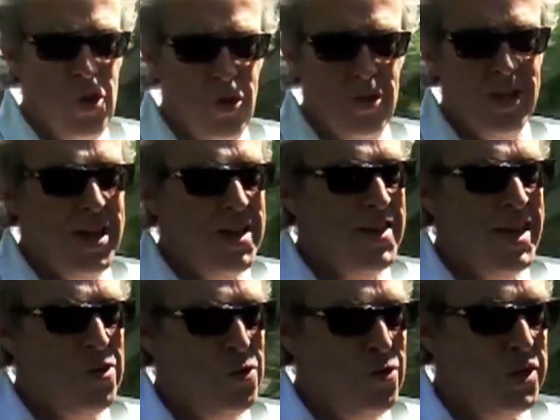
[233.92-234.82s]
Like
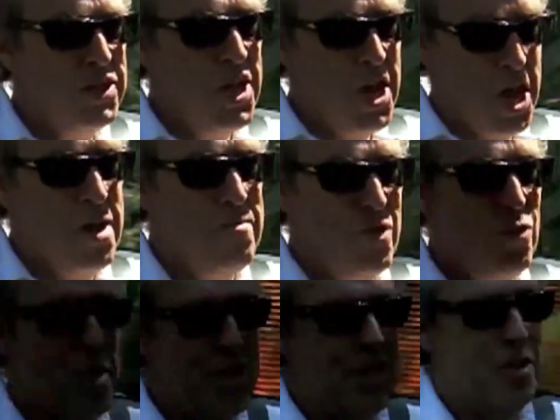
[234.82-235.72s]
that all the time, but
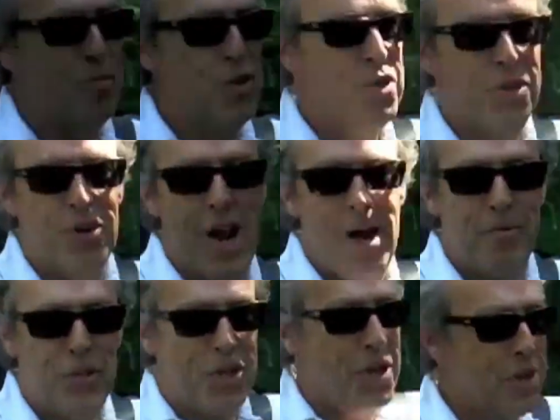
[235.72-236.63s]
when the mood
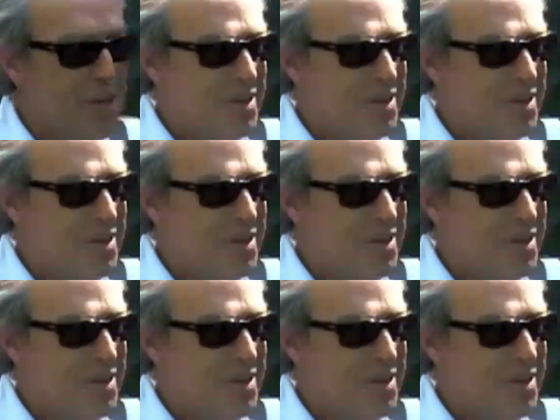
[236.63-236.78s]
grabs you,